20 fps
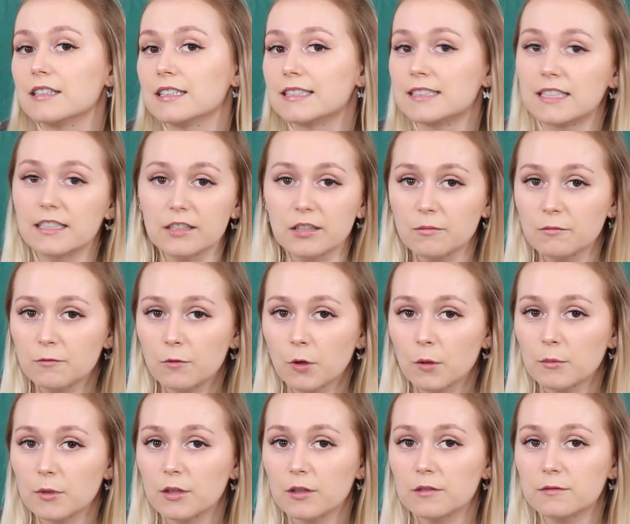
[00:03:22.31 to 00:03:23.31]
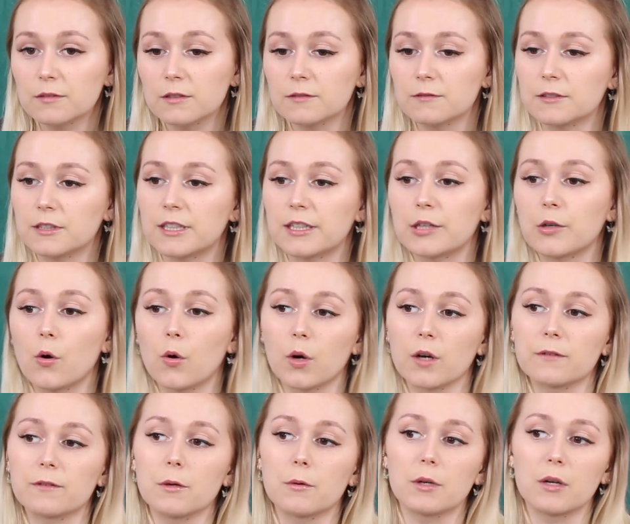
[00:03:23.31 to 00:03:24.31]
serum formula for free,
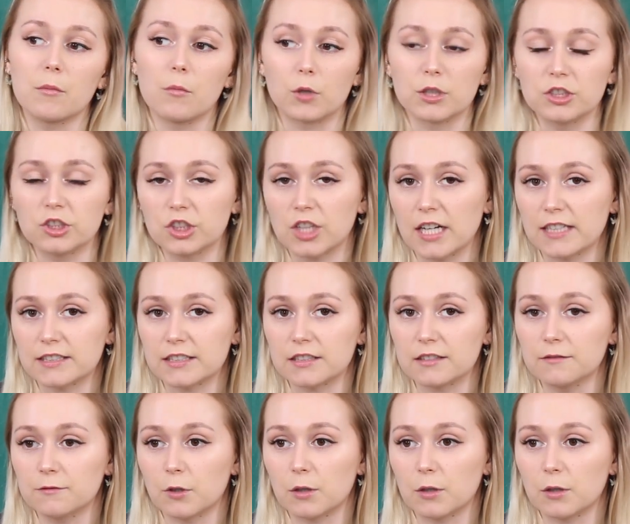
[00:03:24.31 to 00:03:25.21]
or if you want a moisturizer